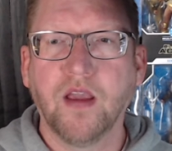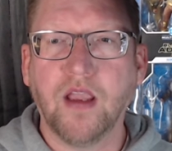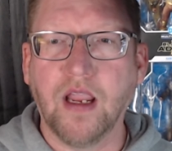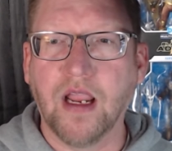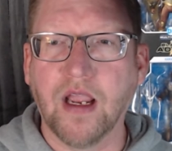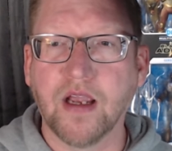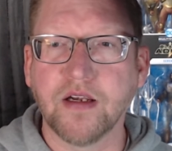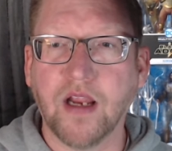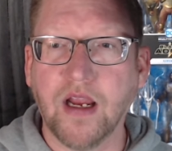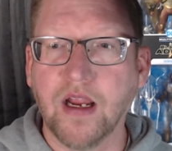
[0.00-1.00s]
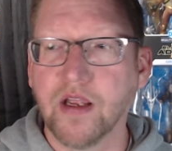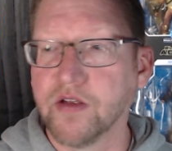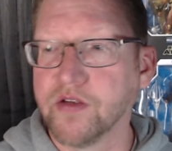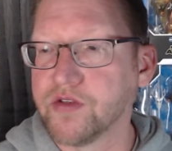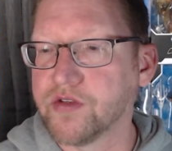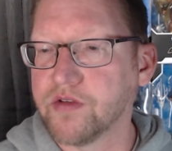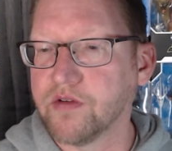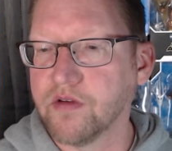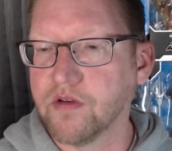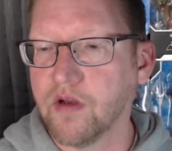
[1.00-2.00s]
and is
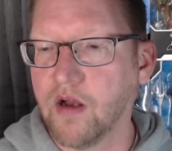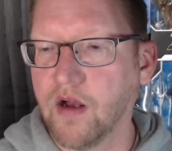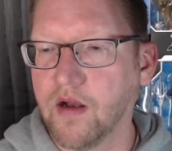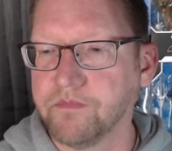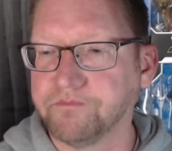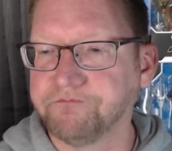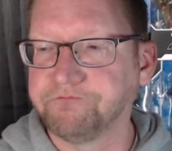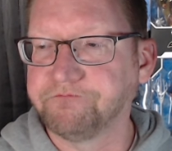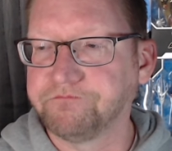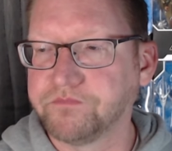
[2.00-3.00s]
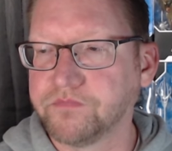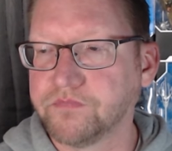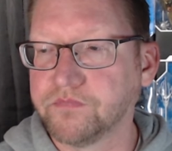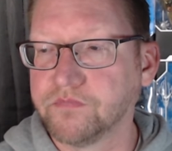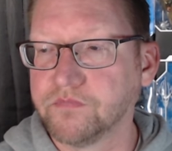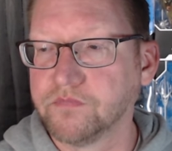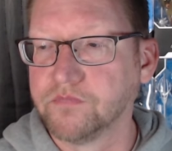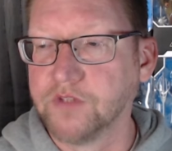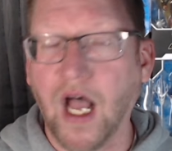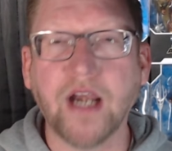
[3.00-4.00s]

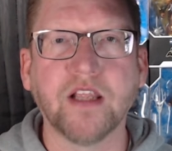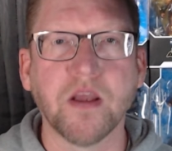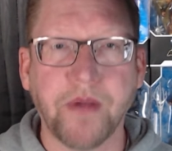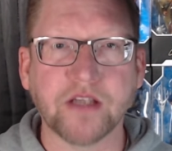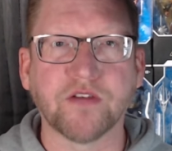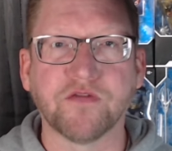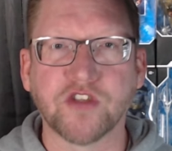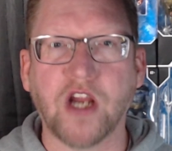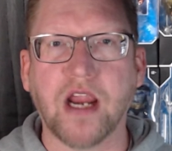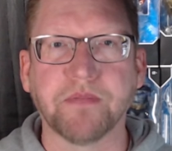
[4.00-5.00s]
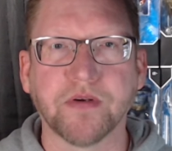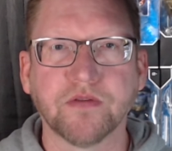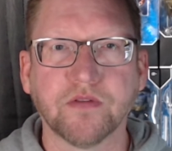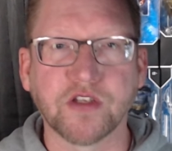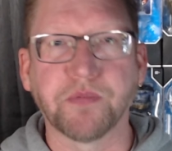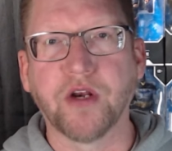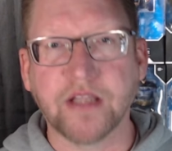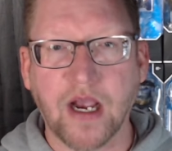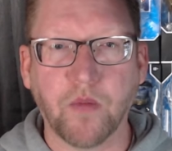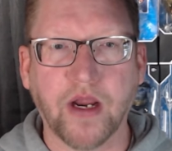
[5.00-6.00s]
not in the best of shape. Let's put it
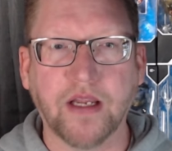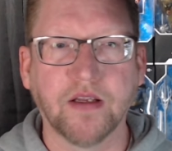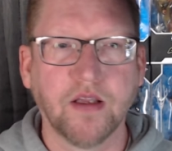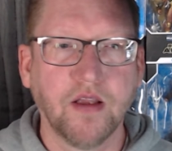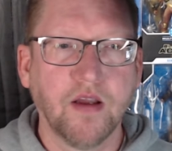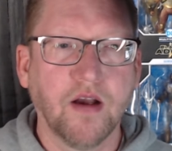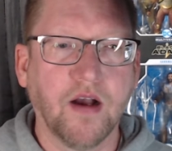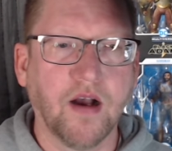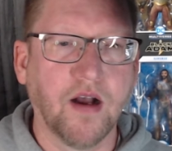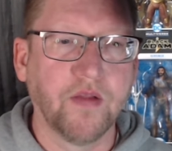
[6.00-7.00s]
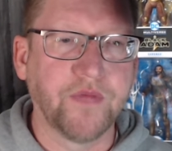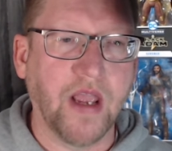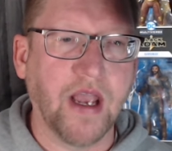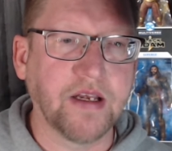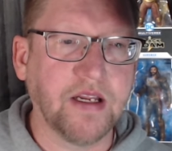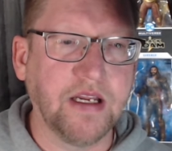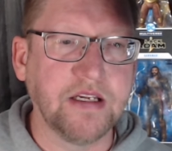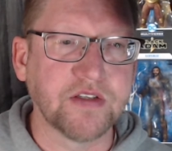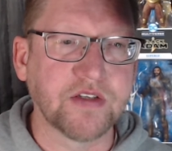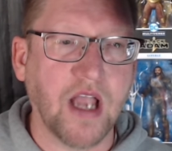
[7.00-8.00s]
that way. That
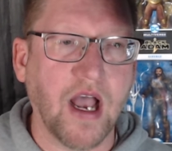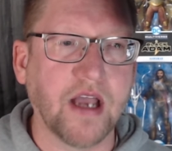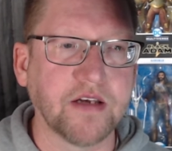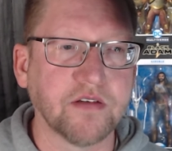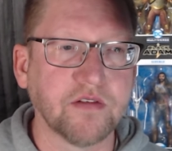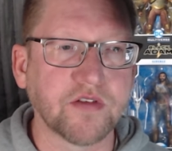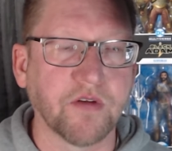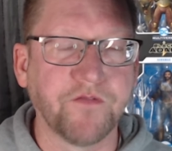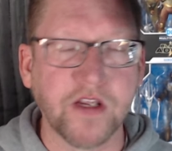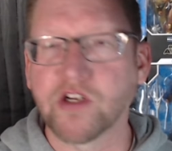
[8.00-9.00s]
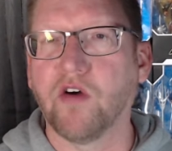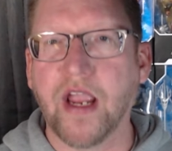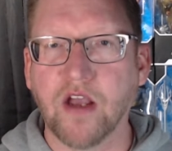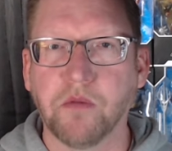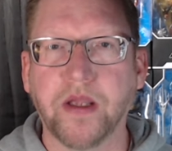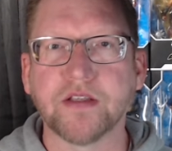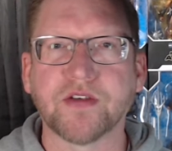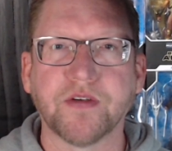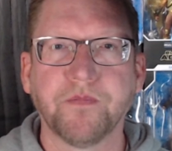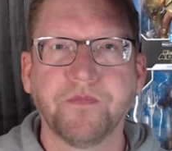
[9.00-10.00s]
he's got some physical
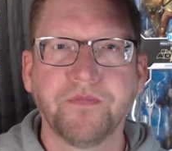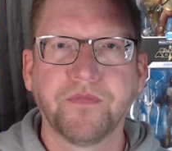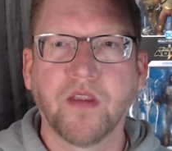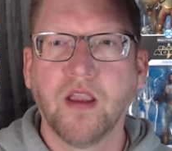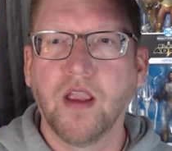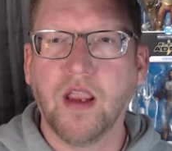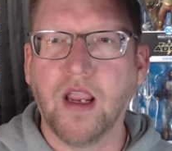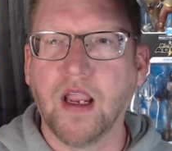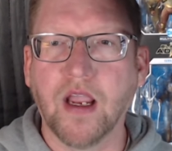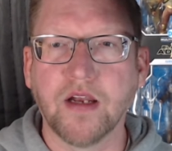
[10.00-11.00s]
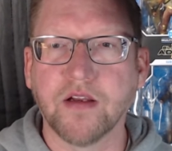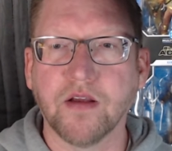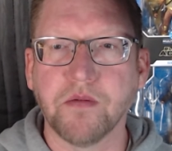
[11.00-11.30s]
ailments. And